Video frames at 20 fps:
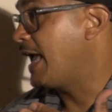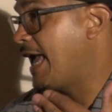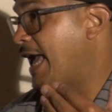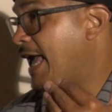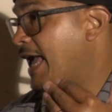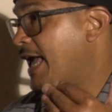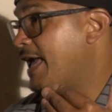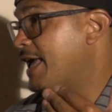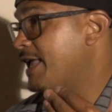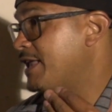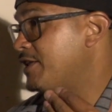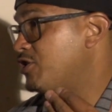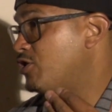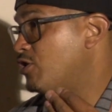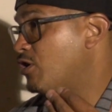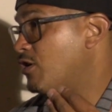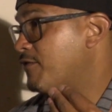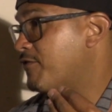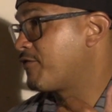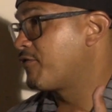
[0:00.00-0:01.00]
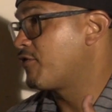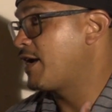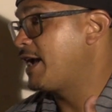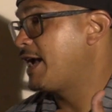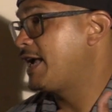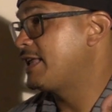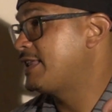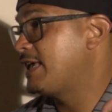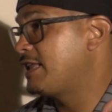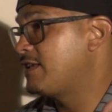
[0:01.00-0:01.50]
And you're
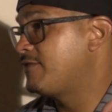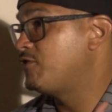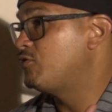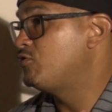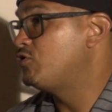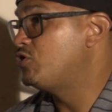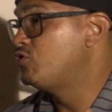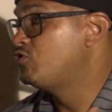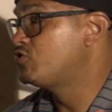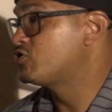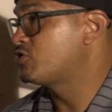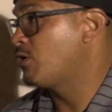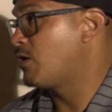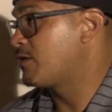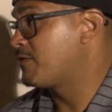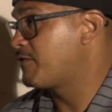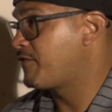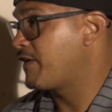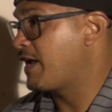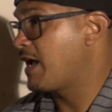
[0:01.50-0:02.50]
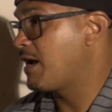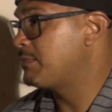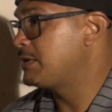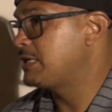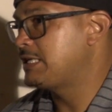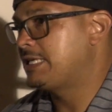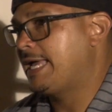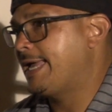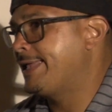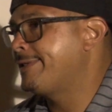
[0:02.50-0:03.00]
afraid that if you do start a
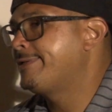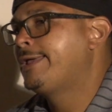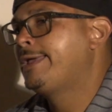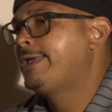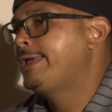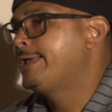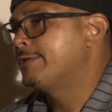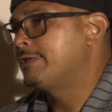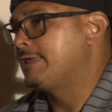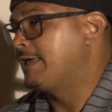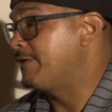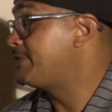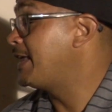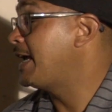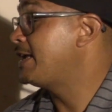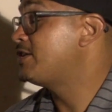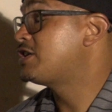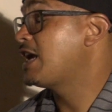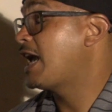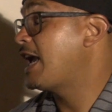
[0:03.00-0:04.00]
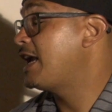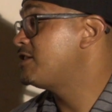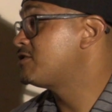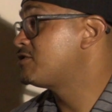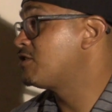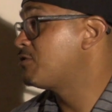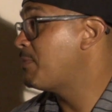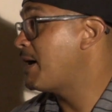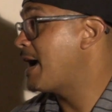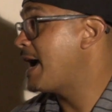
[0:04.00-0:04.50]
family, that if they change
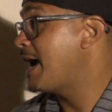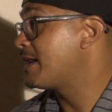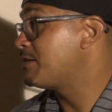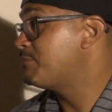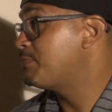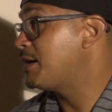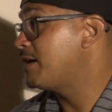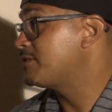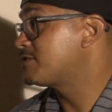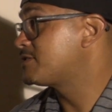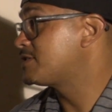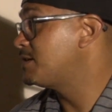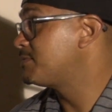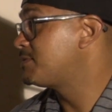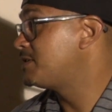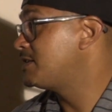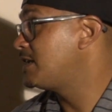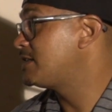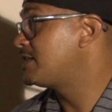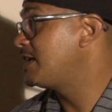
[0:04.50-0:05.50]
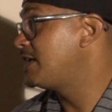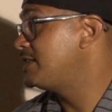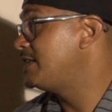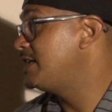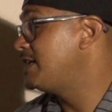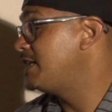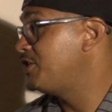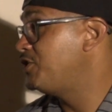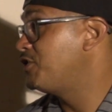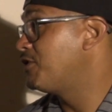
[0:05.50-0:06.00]
their mind about something that they
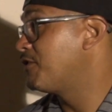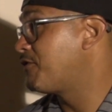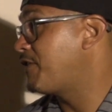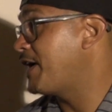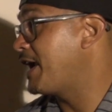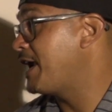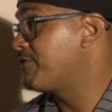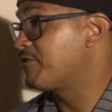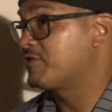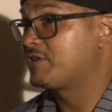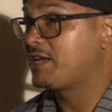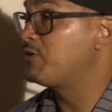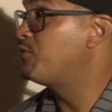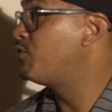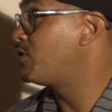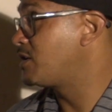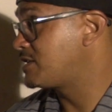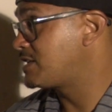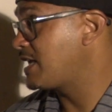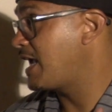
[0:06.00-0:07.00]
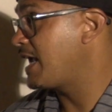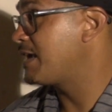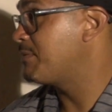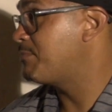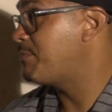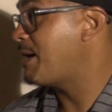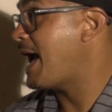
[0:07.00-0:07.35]
did in your favor and they want to take it